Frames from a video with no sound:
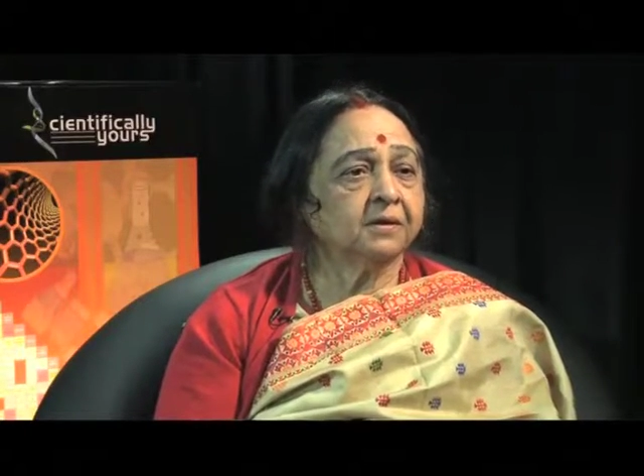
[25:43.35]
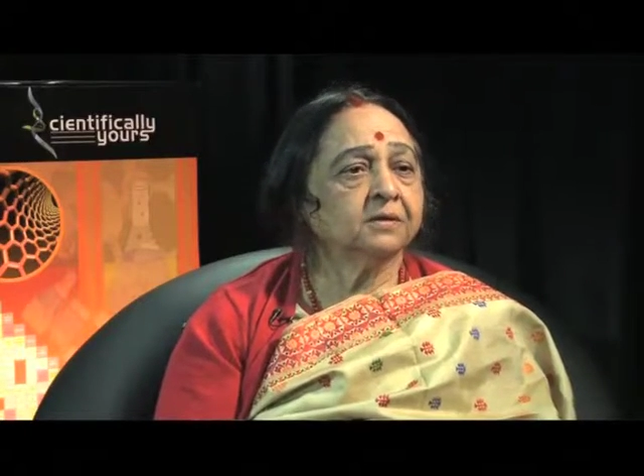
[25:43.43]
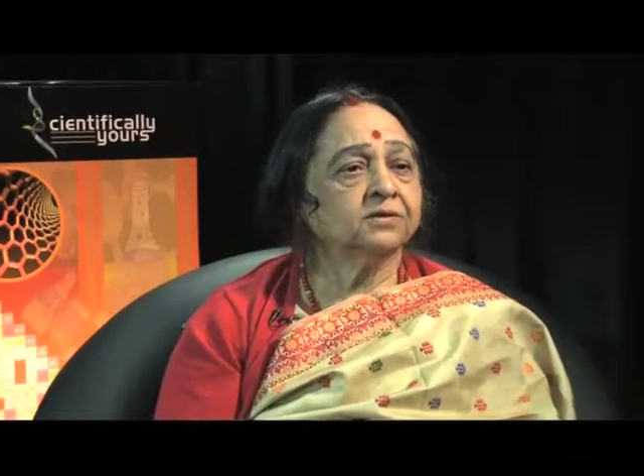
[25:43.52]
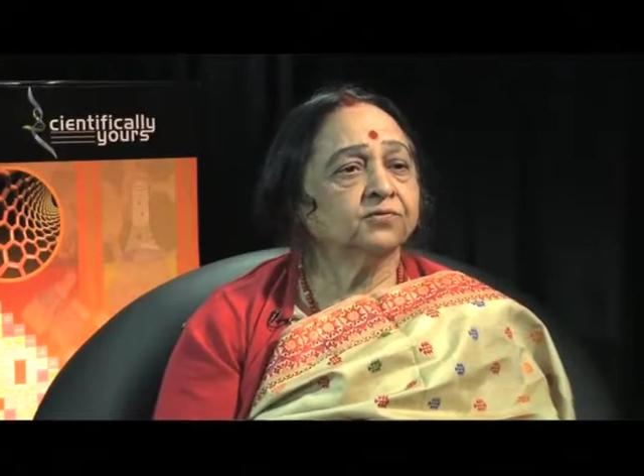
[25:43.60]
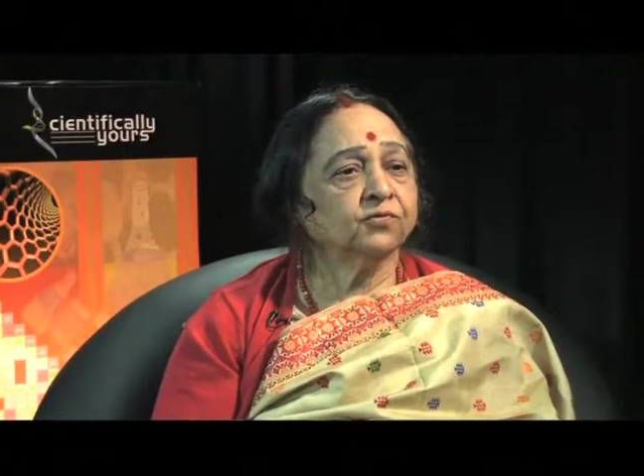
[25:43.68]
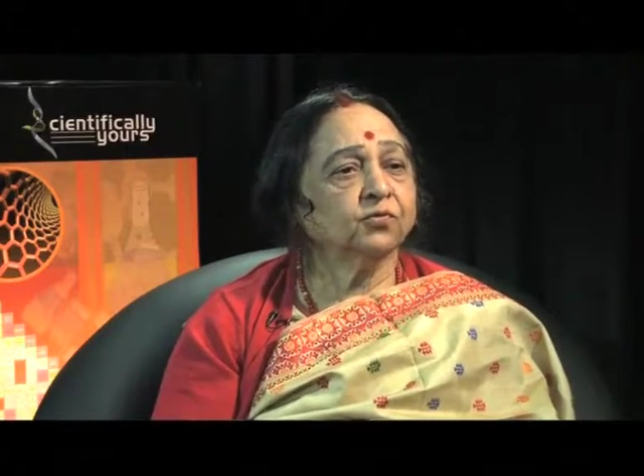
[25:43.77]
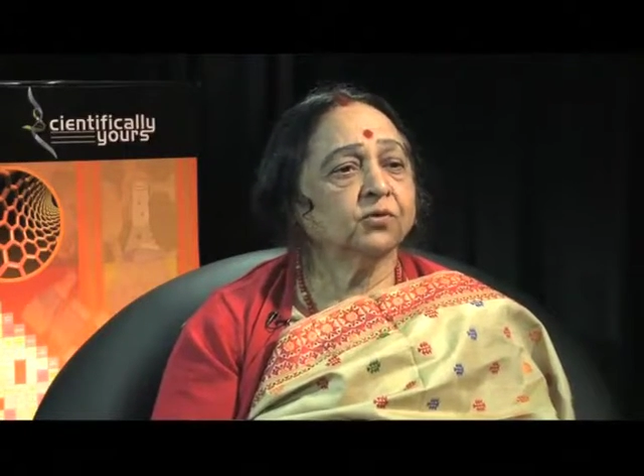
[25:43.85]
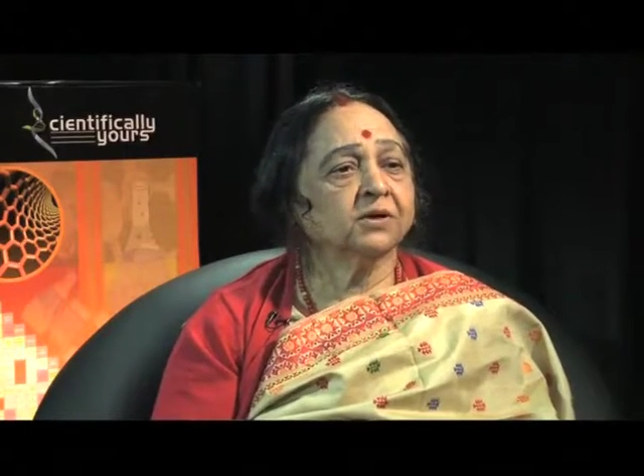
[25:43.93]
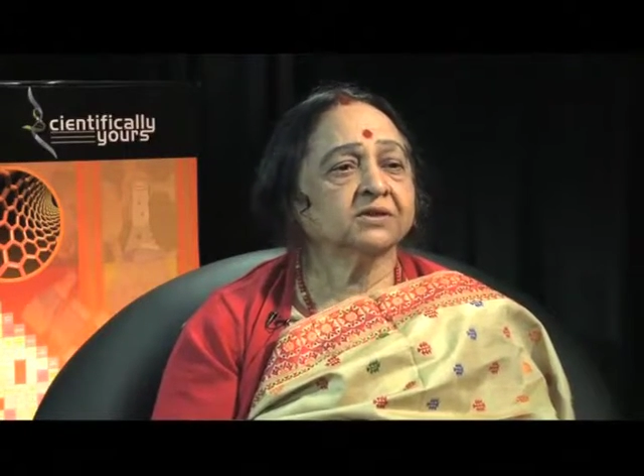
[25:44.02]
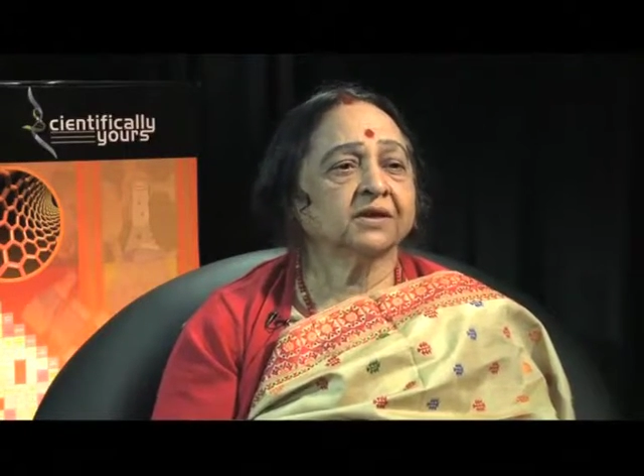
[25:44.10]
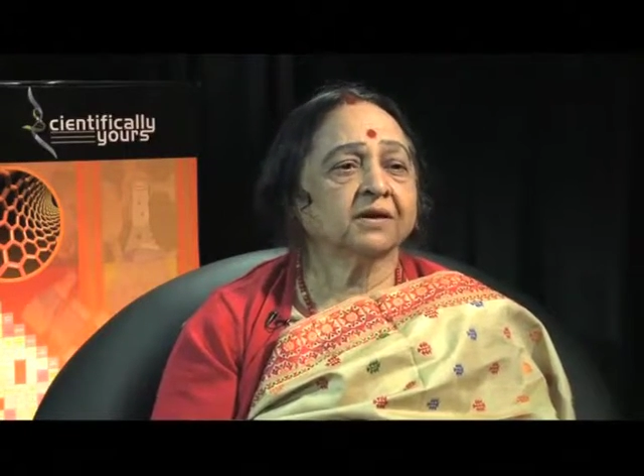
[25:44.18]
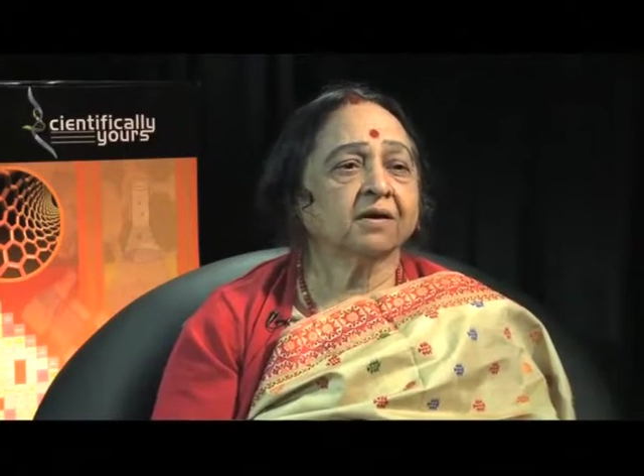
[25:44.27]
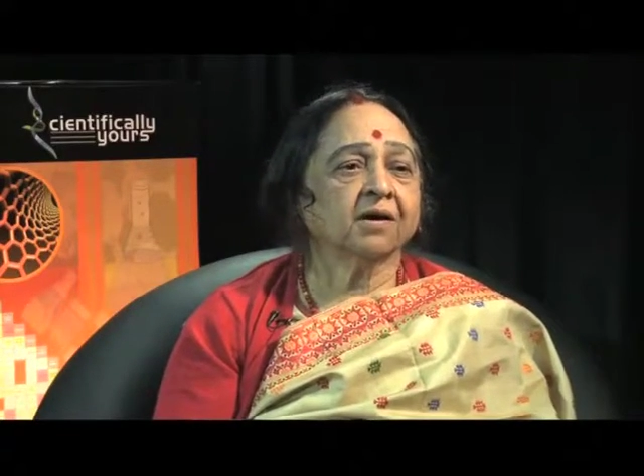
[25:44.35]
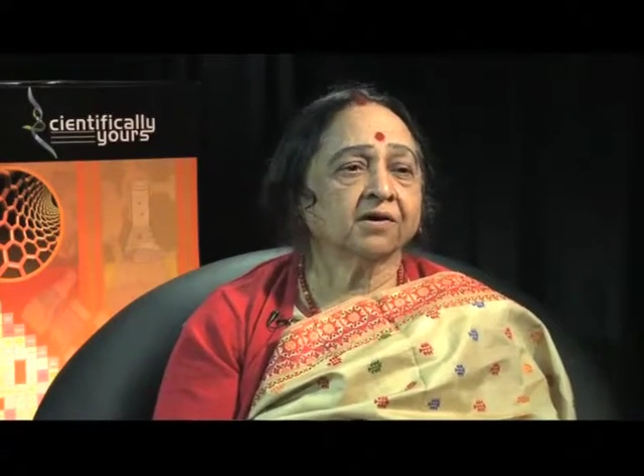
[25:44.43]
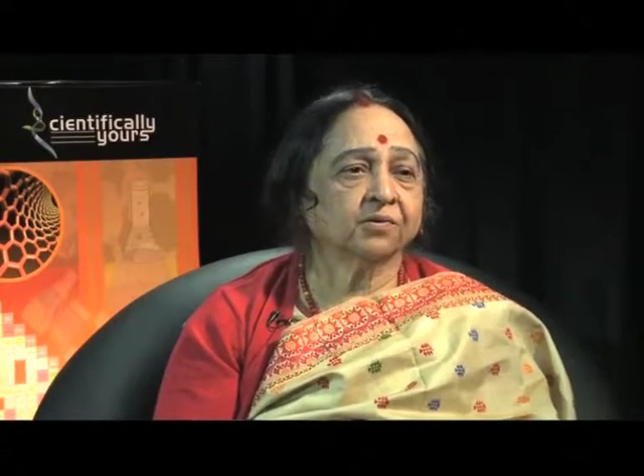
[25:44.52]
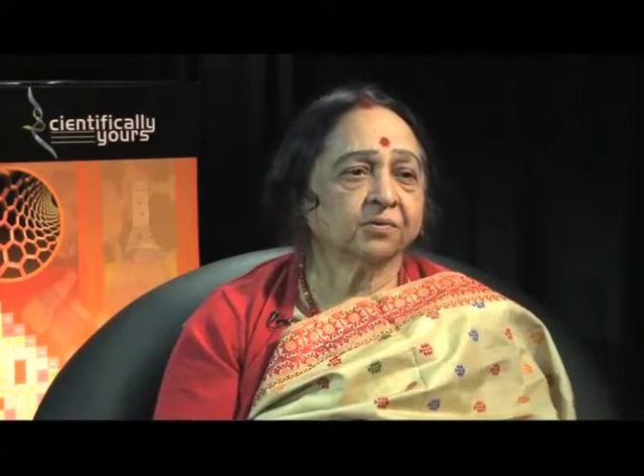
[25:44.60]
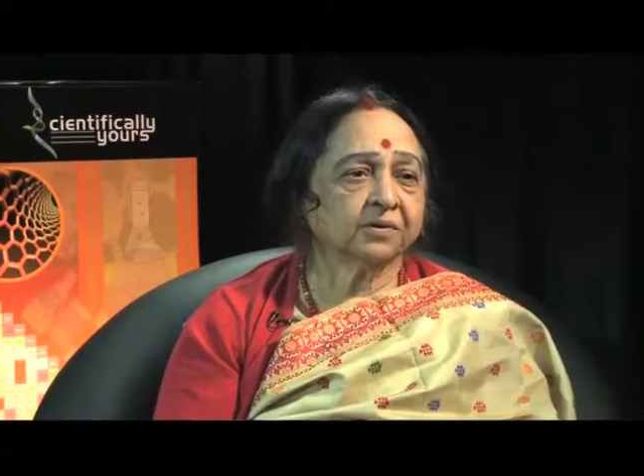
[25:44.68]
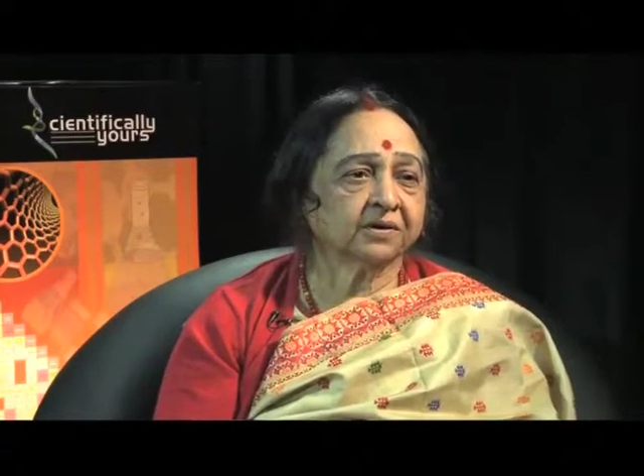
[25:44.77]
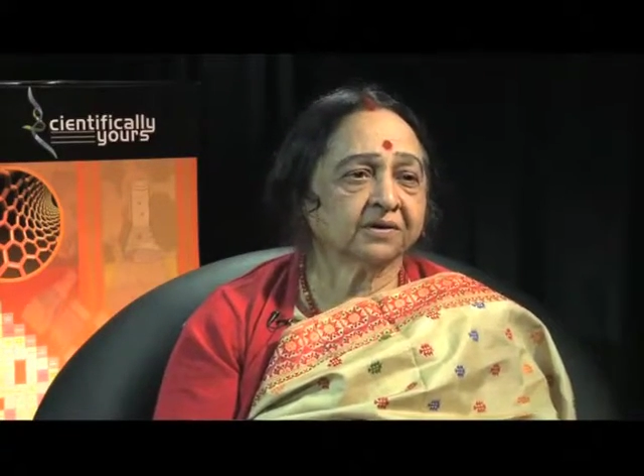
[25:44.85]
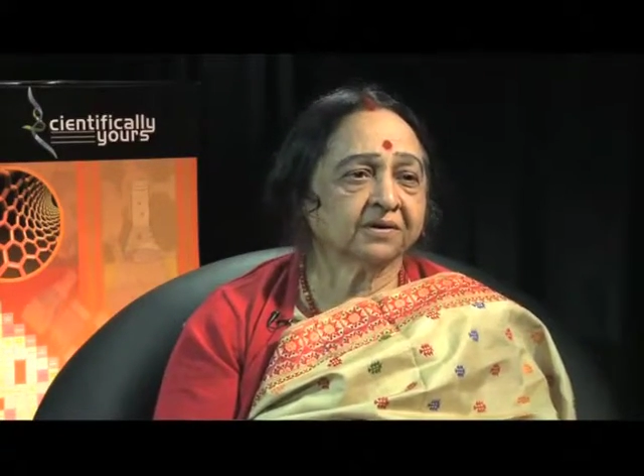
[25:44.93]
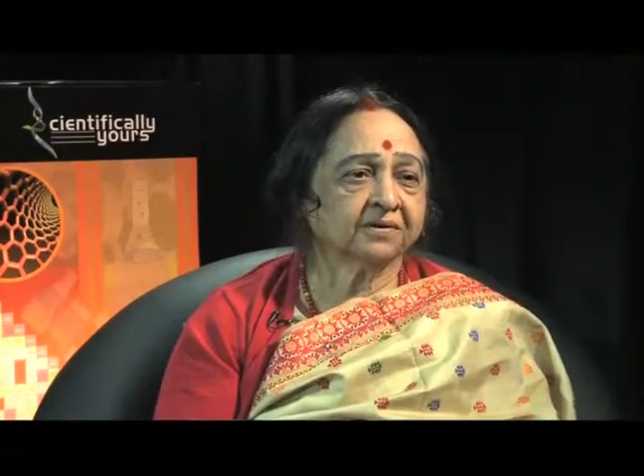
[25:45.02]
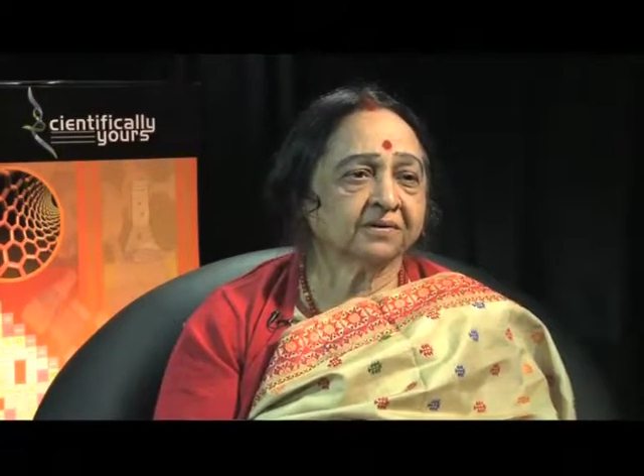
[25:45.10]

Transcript: is focus and hard work.